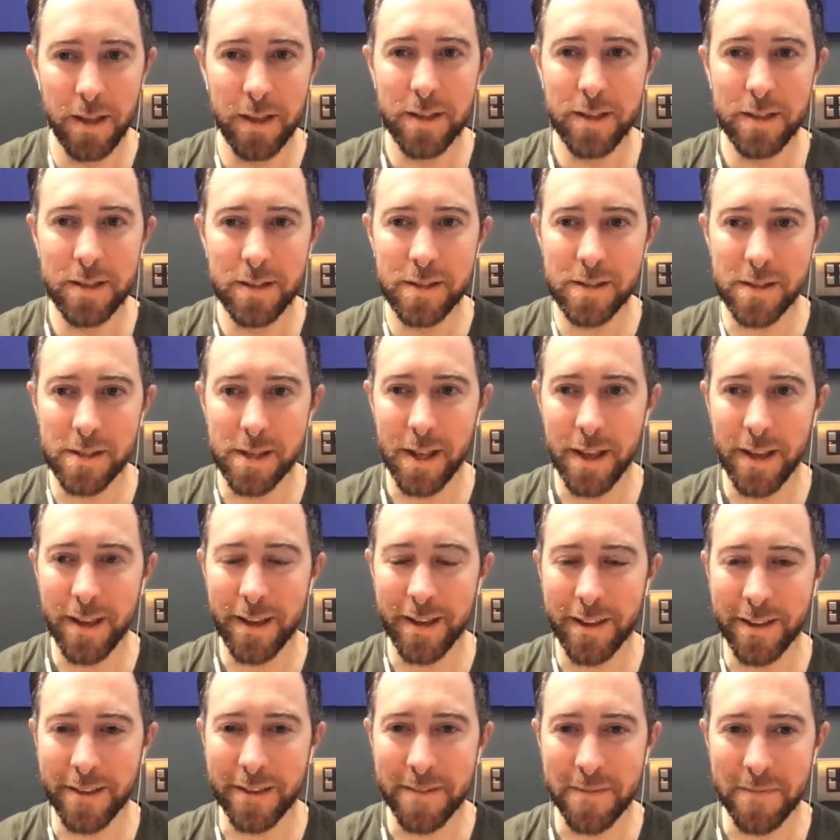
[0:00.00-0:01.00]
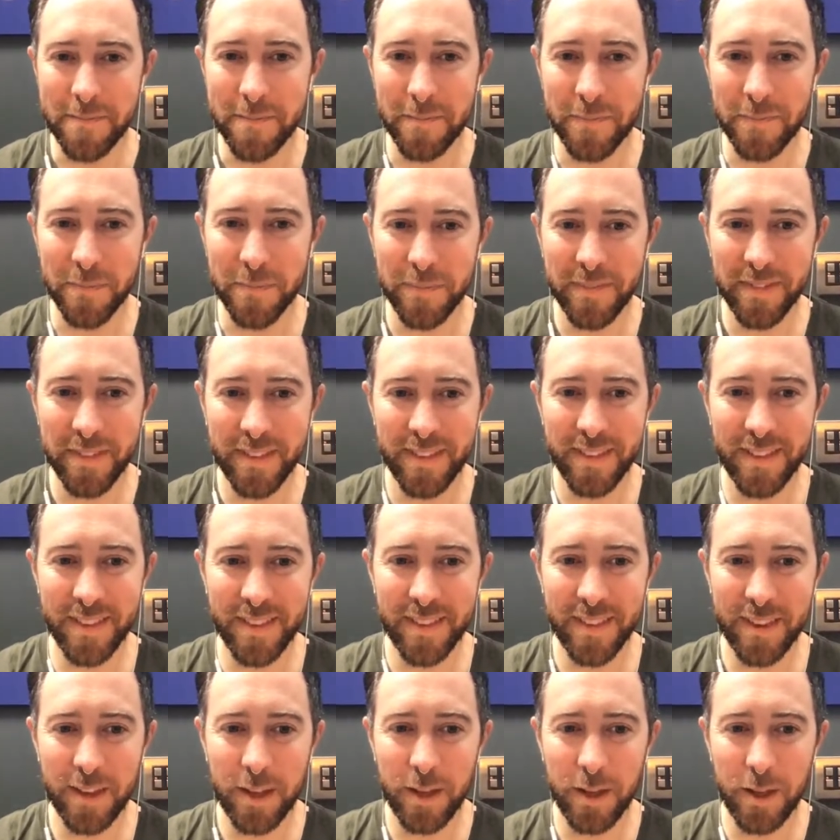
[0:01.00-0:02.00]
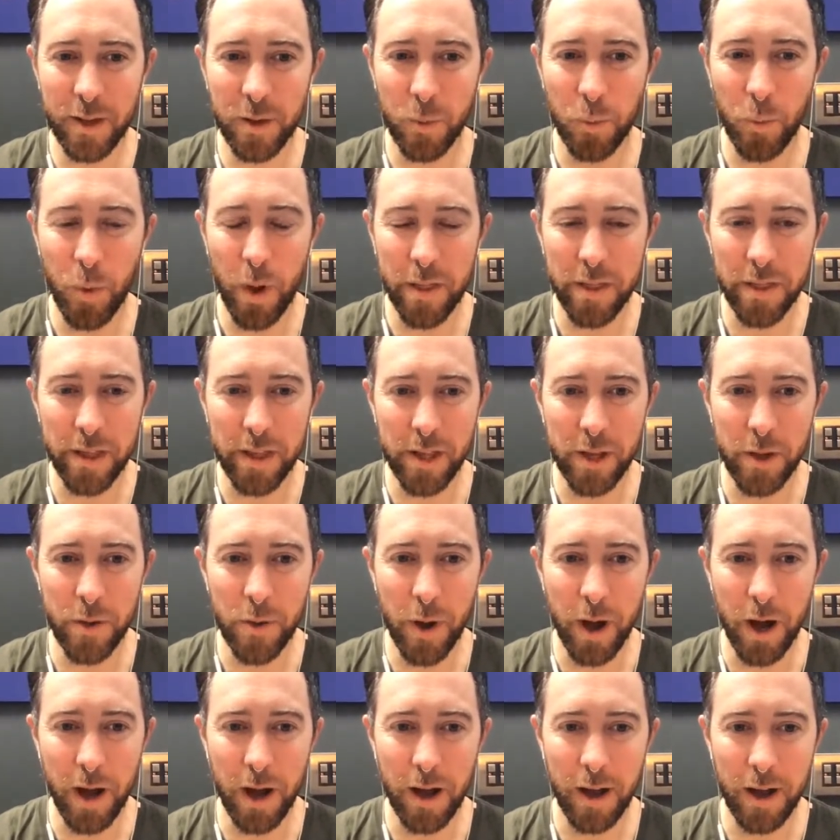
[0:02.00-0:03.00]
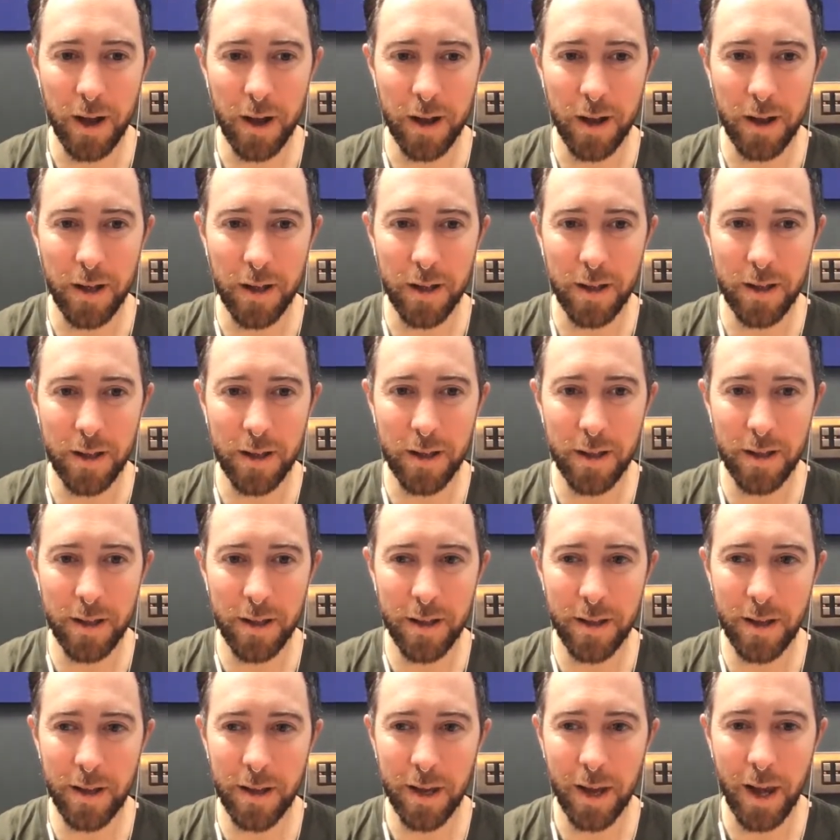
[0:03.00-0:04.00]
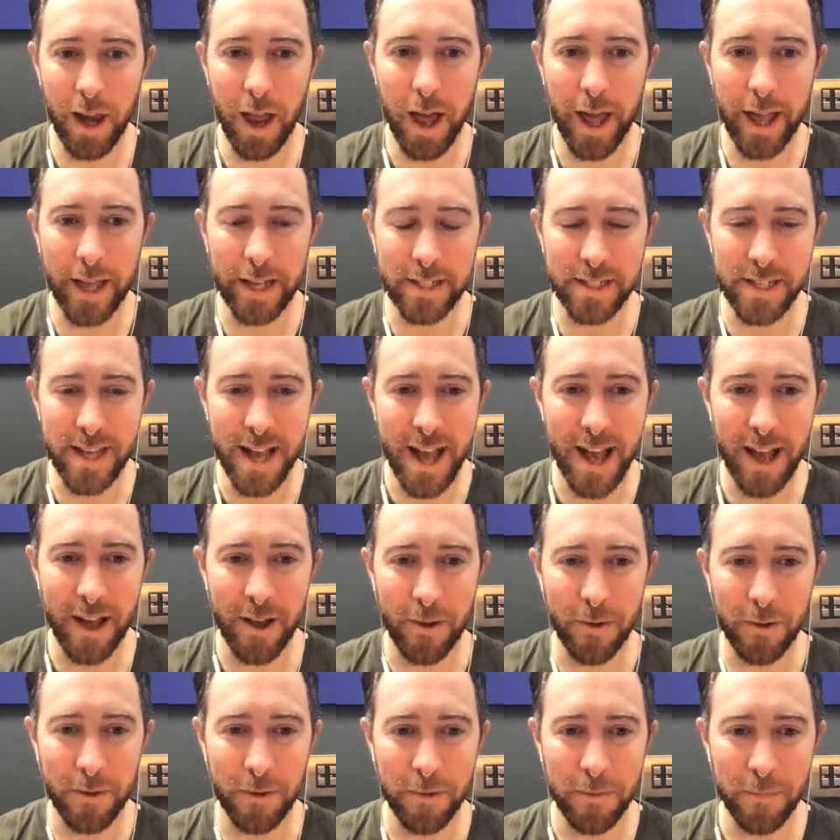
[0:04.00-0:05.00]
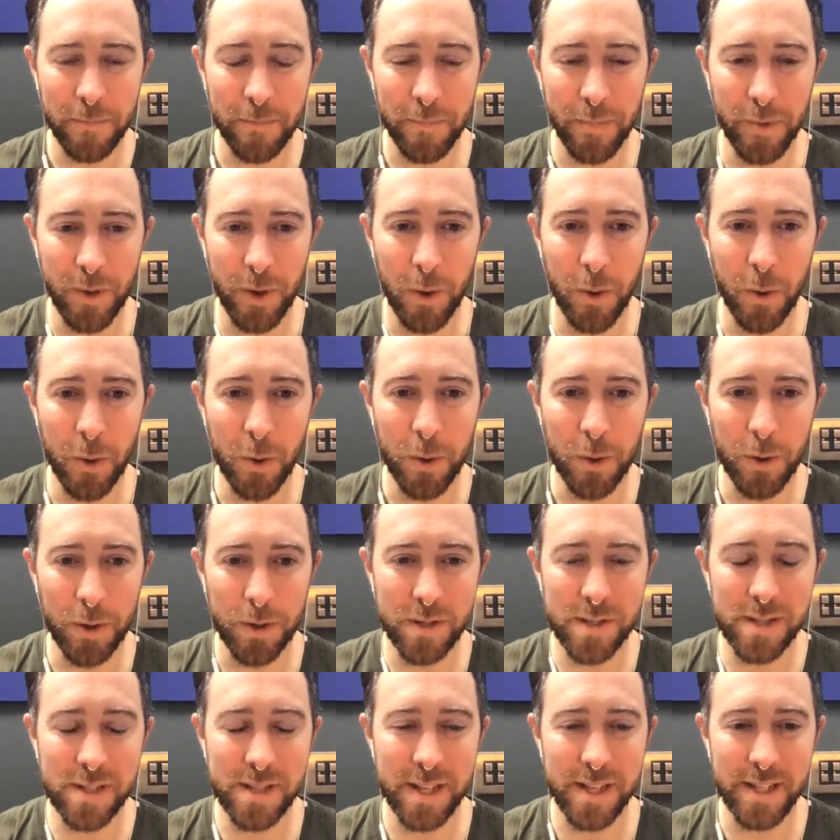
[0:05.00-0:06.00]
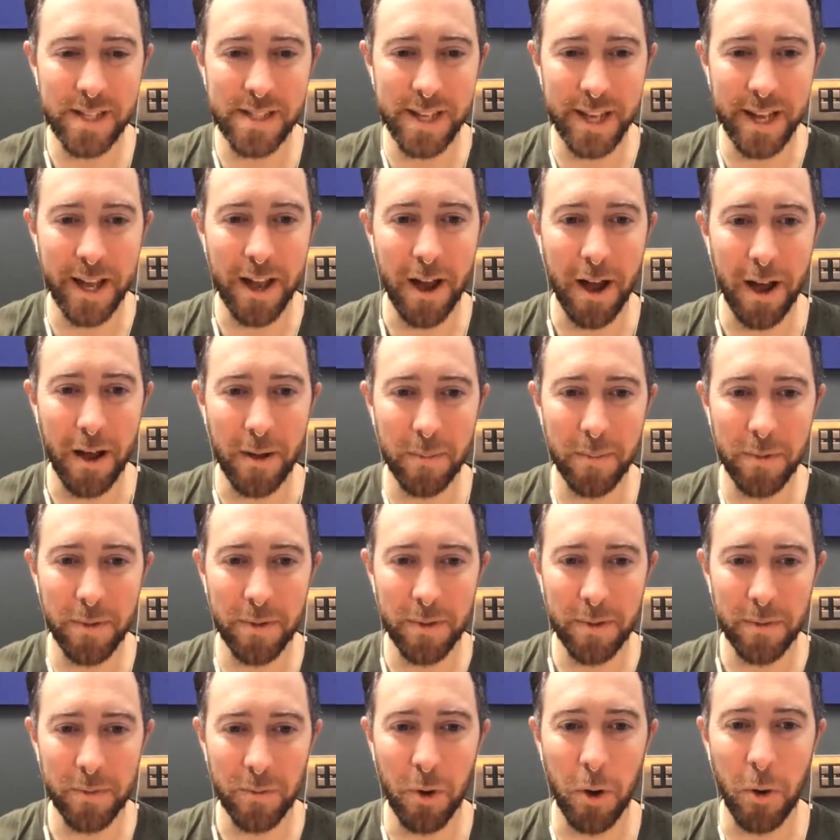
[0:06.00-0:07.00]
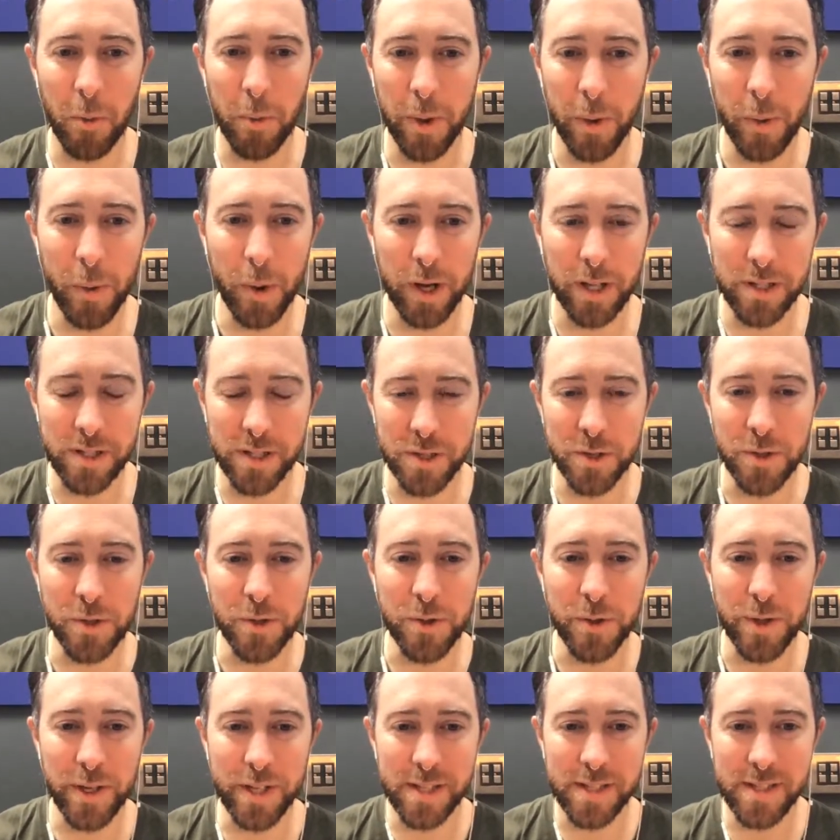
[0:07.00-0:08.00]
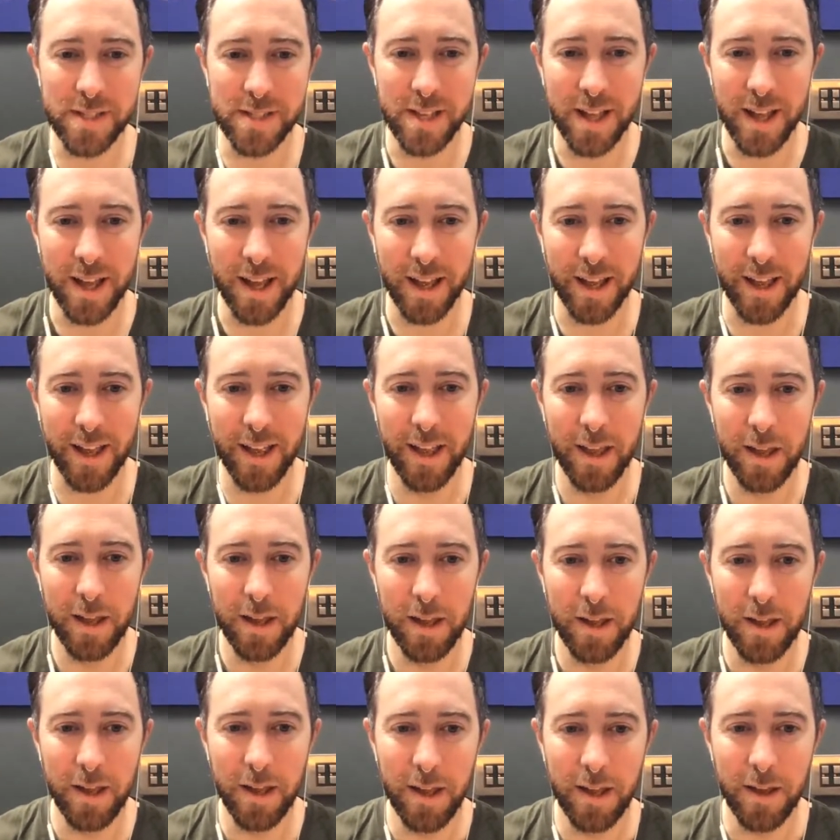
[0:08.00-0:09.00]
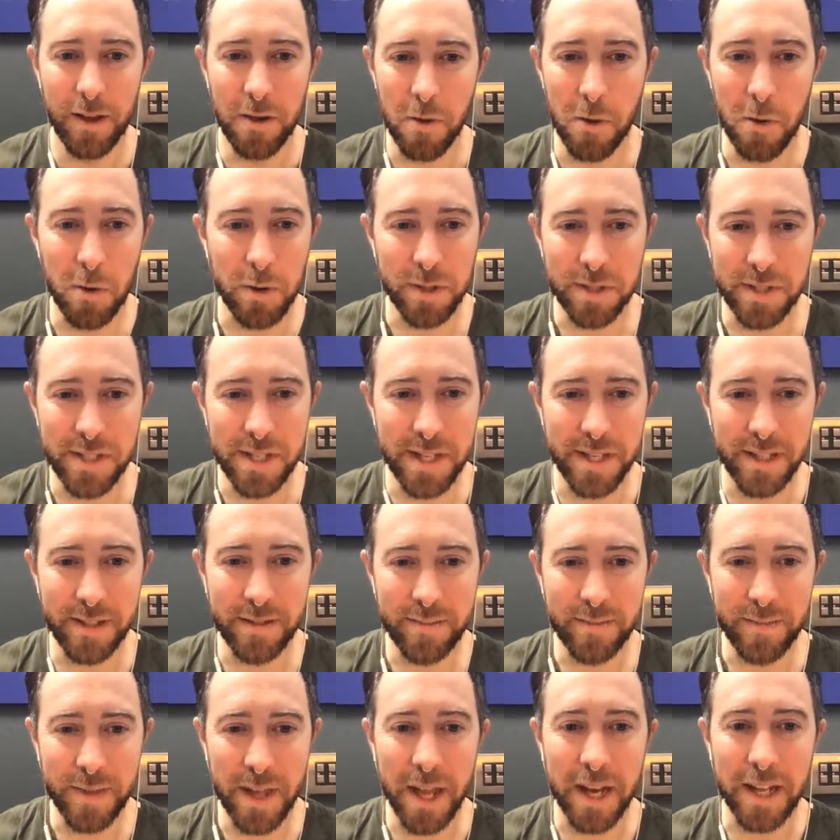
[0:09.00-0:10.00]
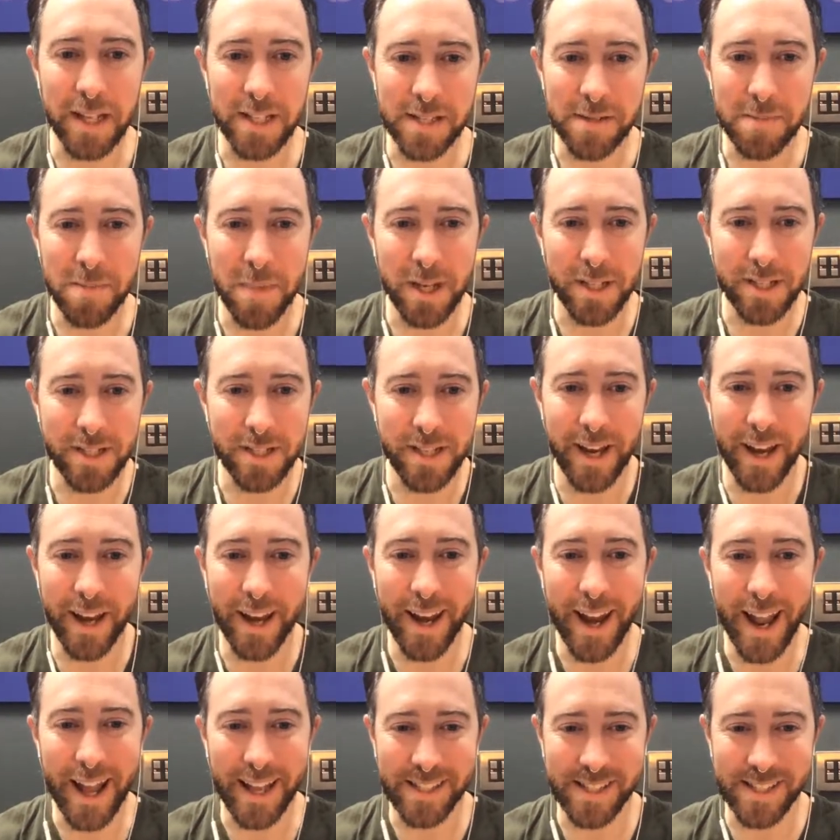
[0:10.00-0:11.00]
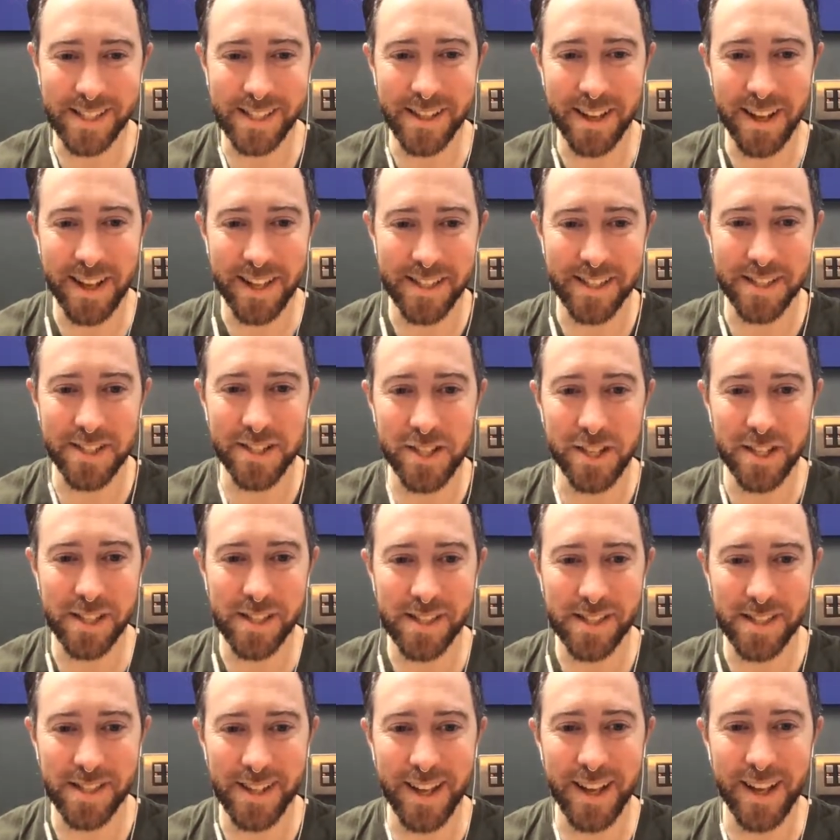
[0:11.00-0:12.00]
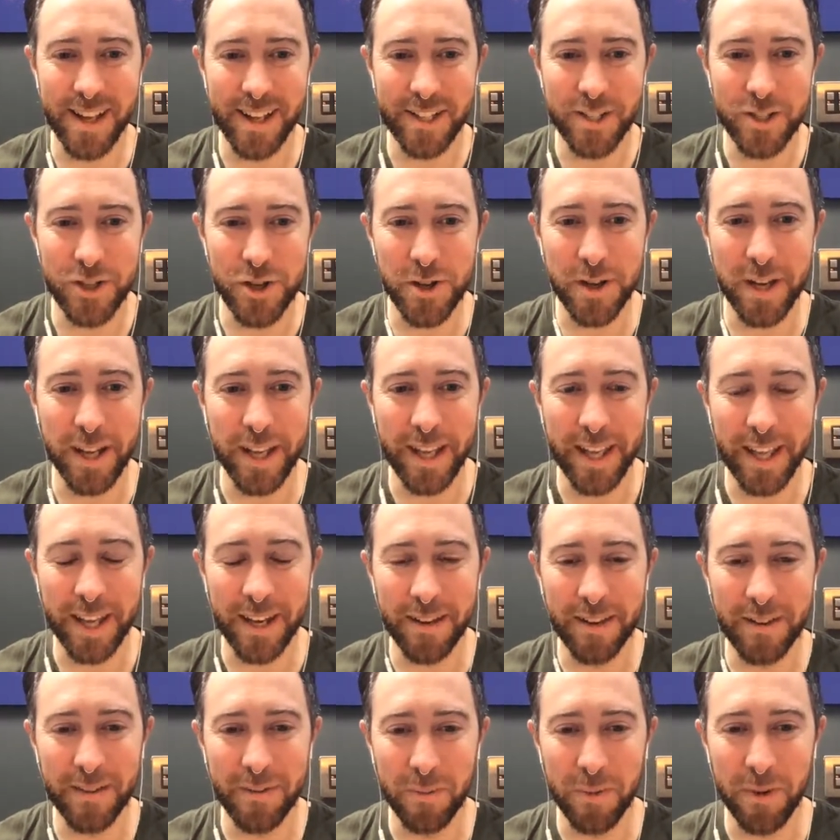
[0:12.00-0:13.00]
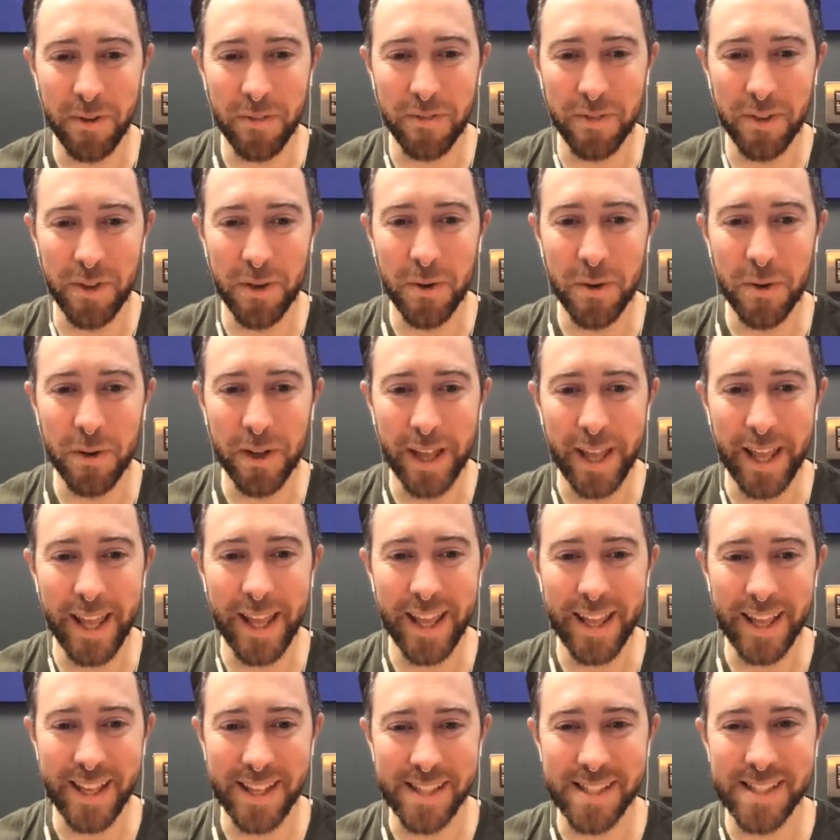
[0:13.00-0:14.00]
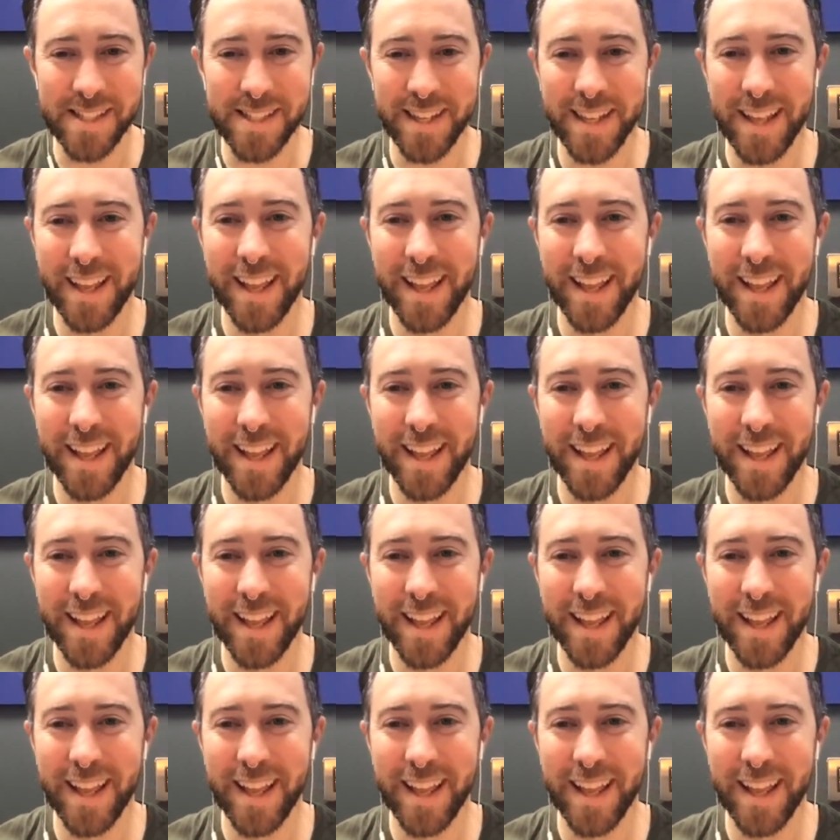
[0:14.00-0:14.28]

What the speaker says: So whether you are lying down or sitting up, what we want to do is, or indeed getting some much needed exercise and just tuning in with your ears,